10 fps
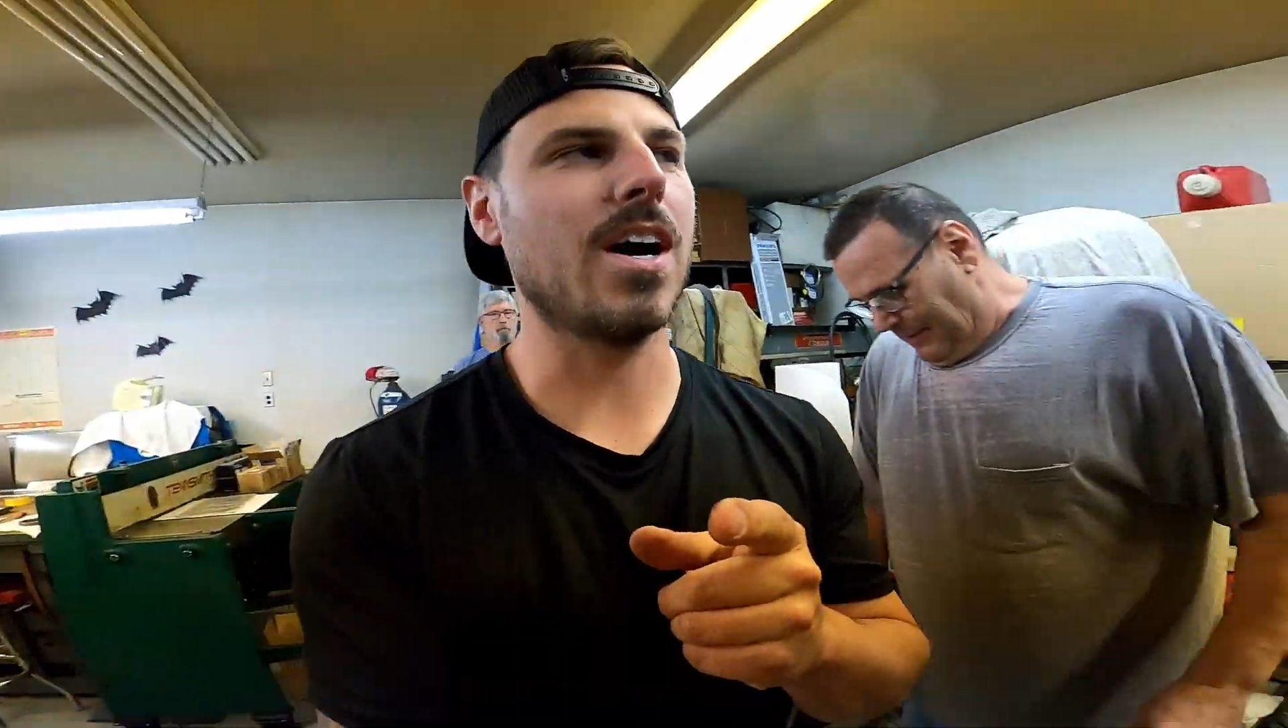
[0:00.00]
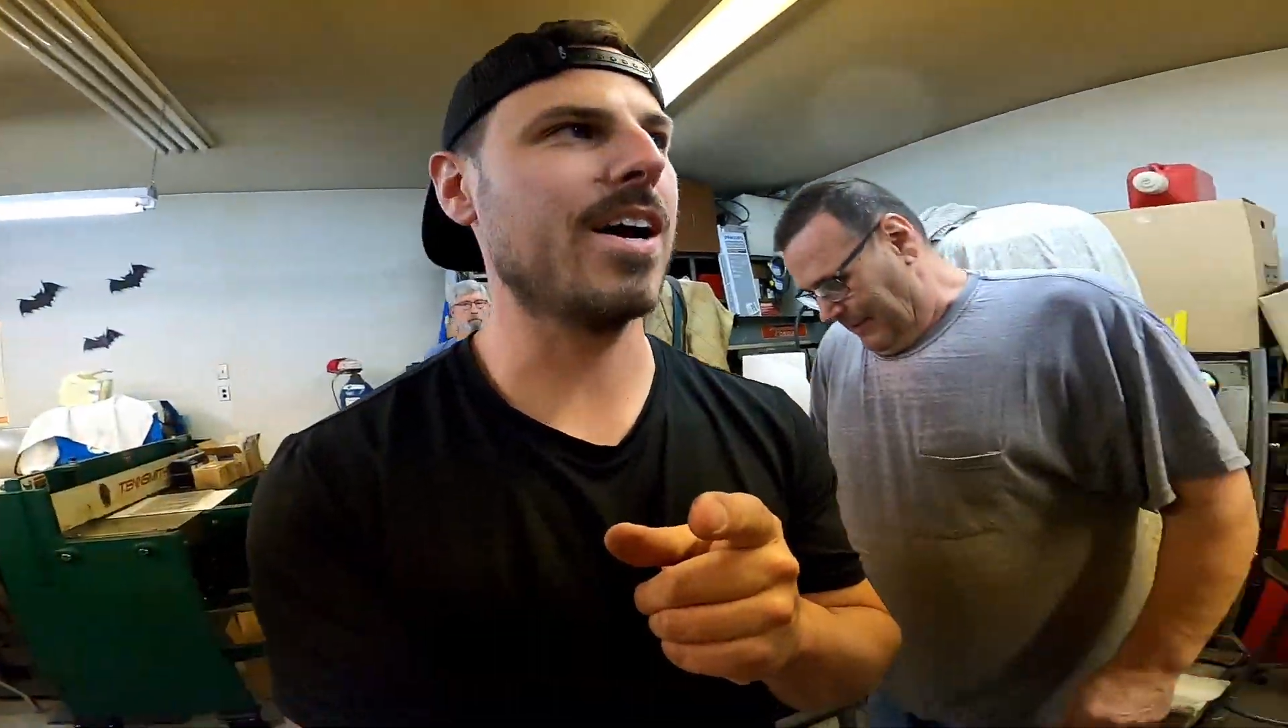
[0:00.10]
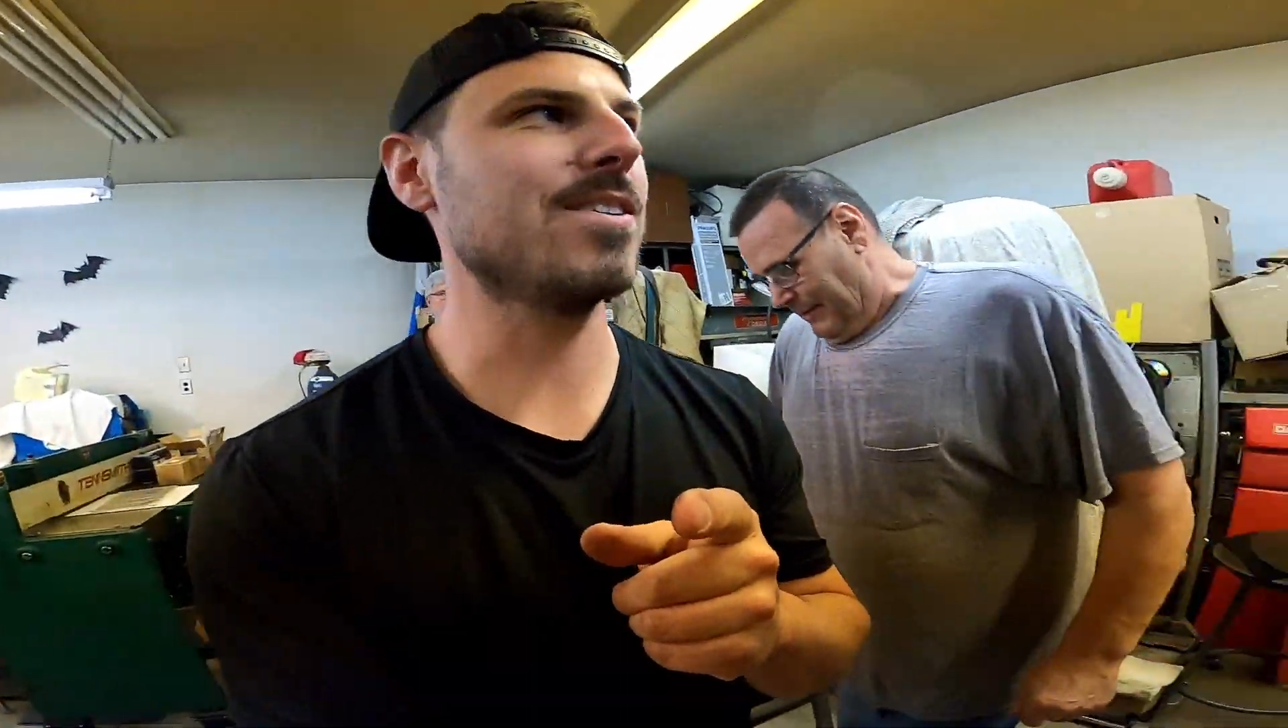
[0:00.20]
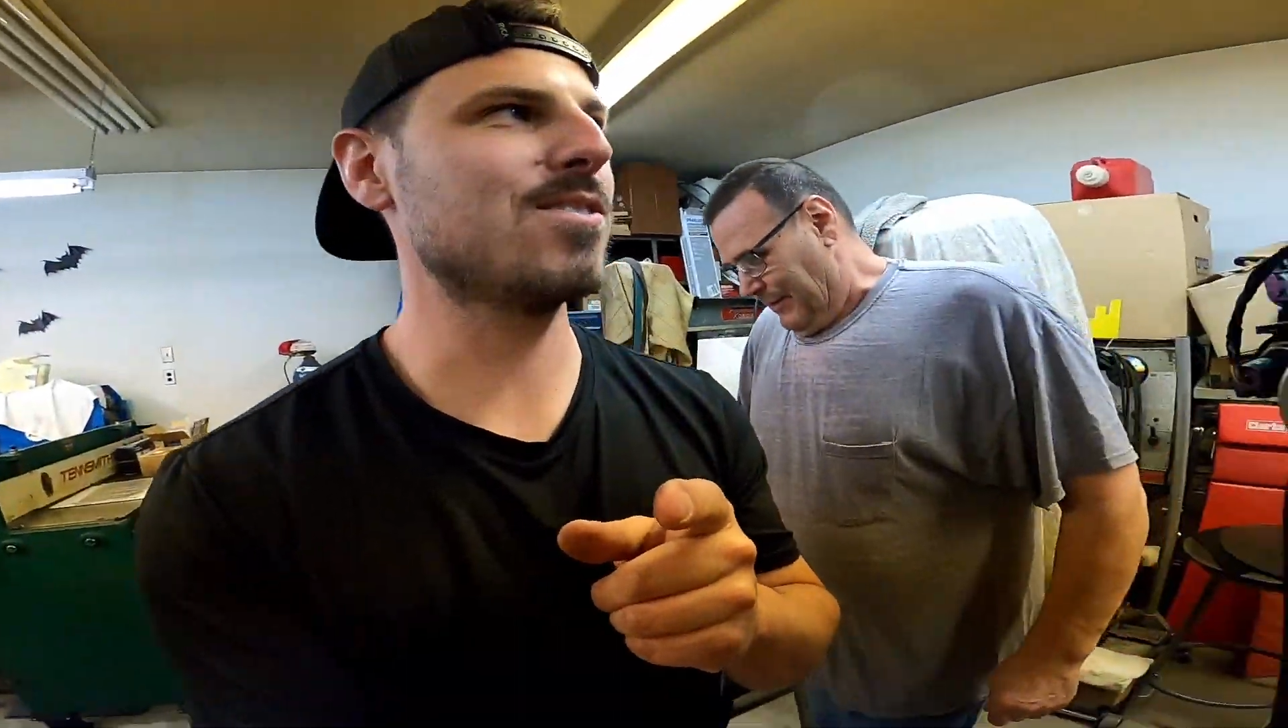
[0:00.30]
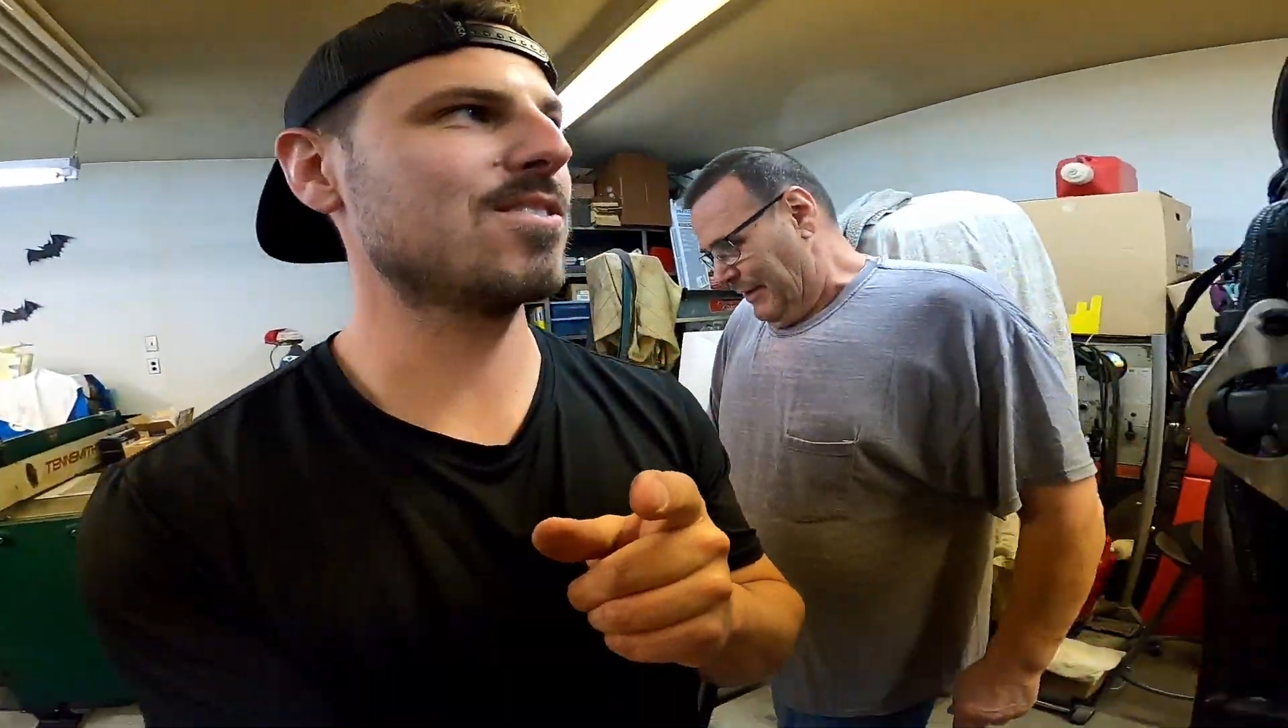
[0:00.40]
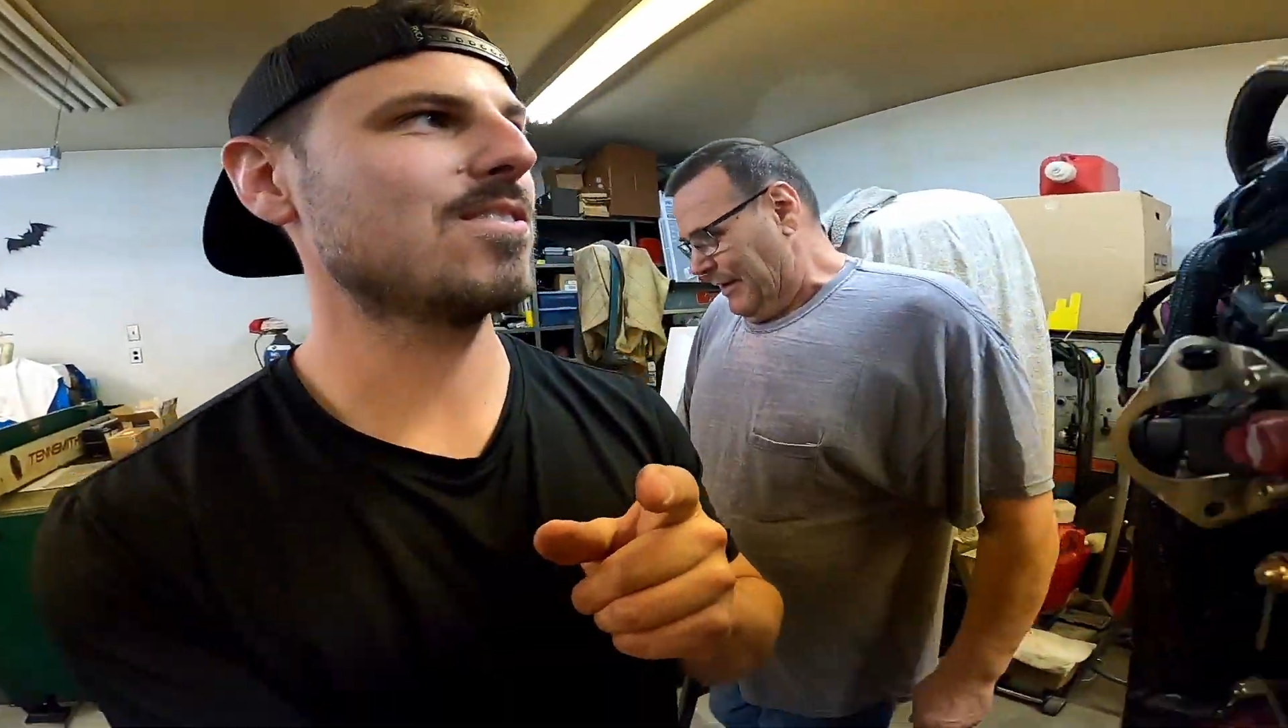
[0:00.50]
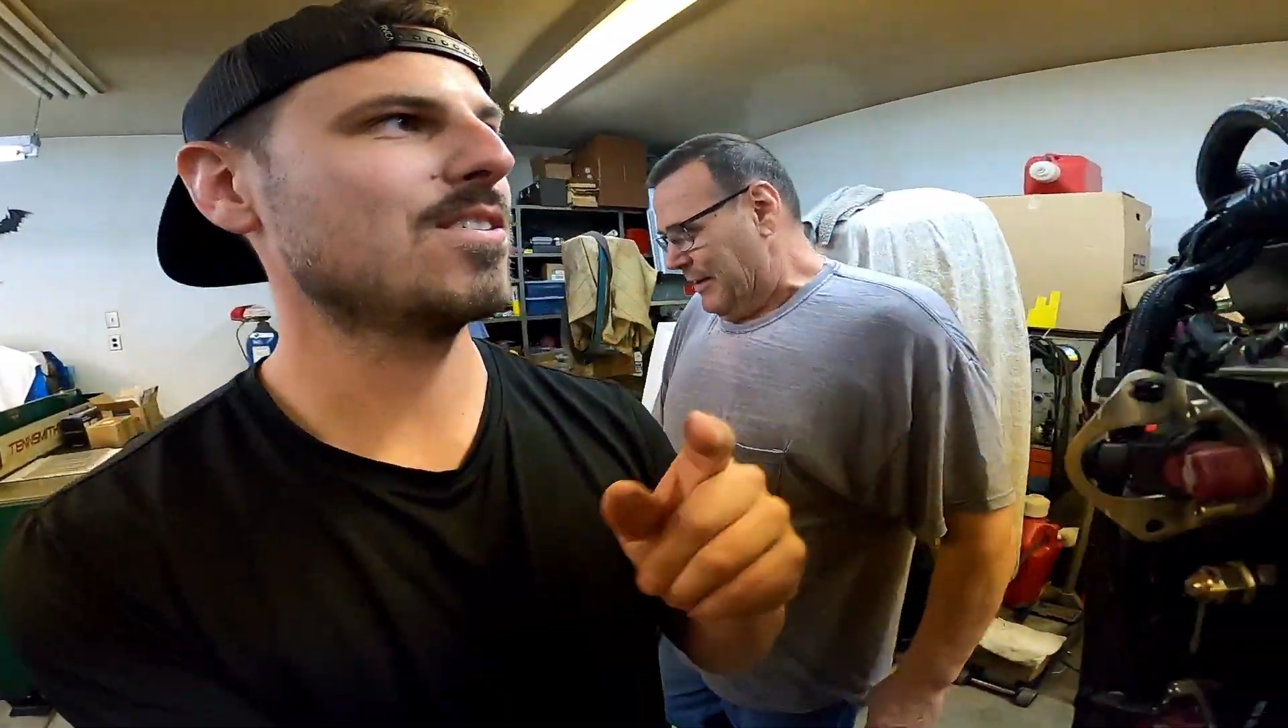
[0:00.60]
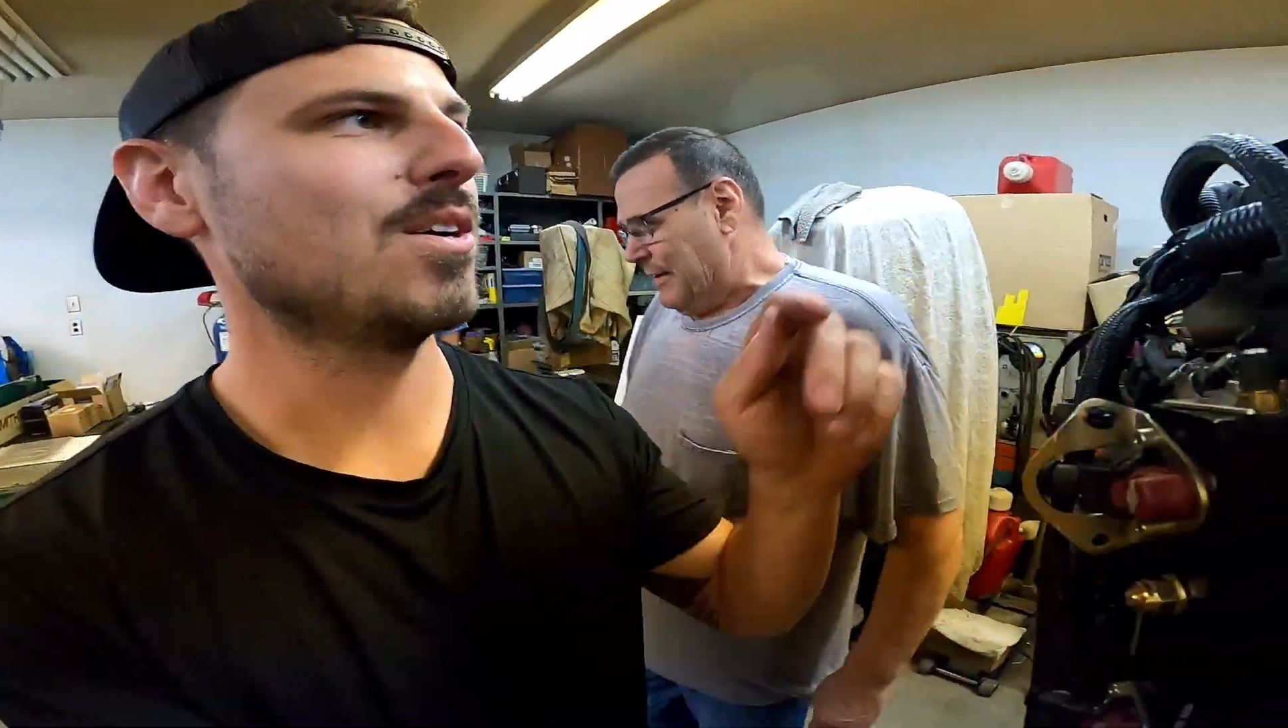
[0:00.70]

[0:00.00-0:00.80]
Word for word: guys